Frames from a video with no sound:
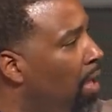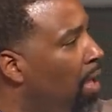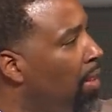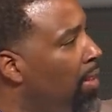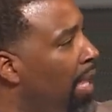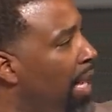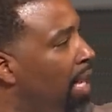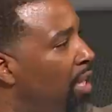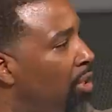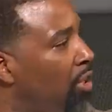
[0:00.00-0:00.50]

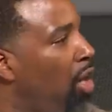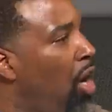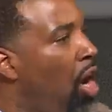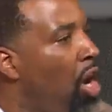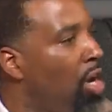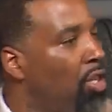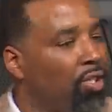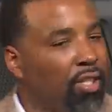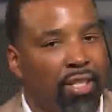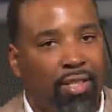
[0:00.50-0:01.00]
that has
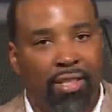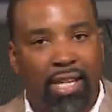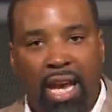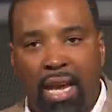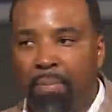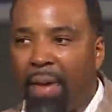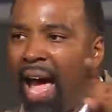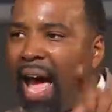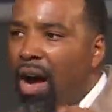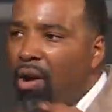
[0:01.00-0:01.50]
caused the
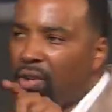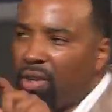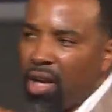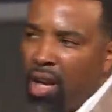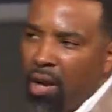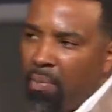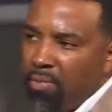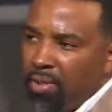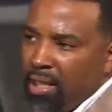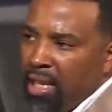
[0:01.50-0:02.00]
same
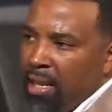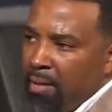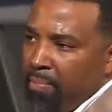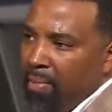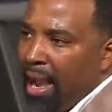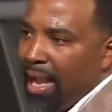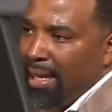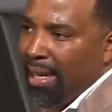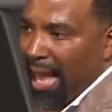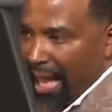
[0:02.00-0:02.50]
outcomes in
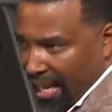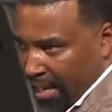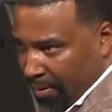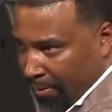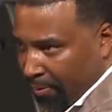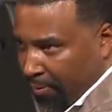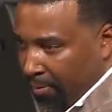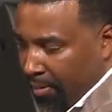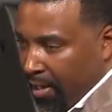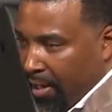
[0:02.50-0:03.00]
my
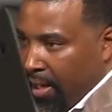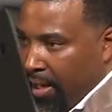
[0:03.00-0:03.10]
life